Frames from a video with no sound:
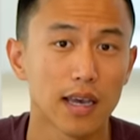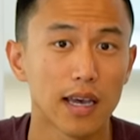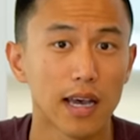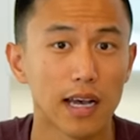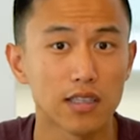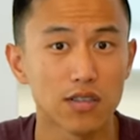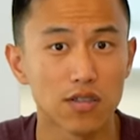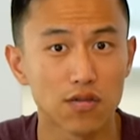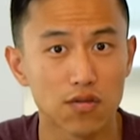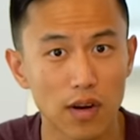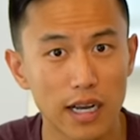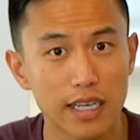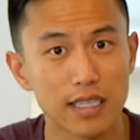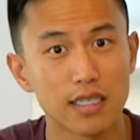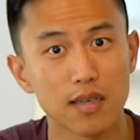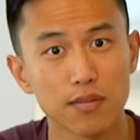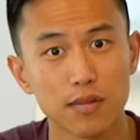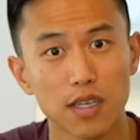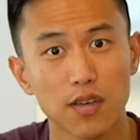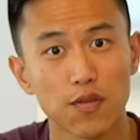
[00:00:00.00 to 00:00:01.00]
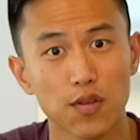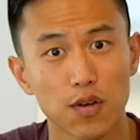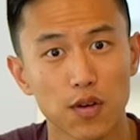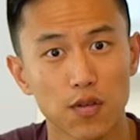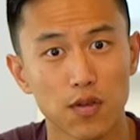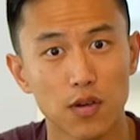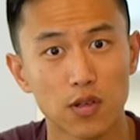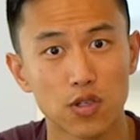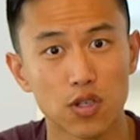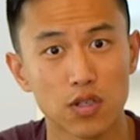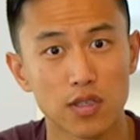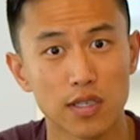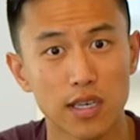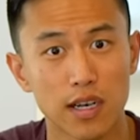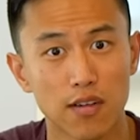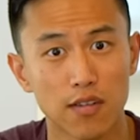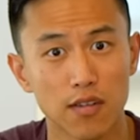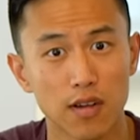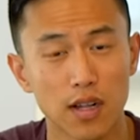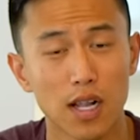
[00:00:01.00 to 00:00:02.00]
and to write something for your future
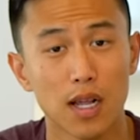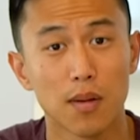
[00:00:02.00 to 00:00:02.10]
self.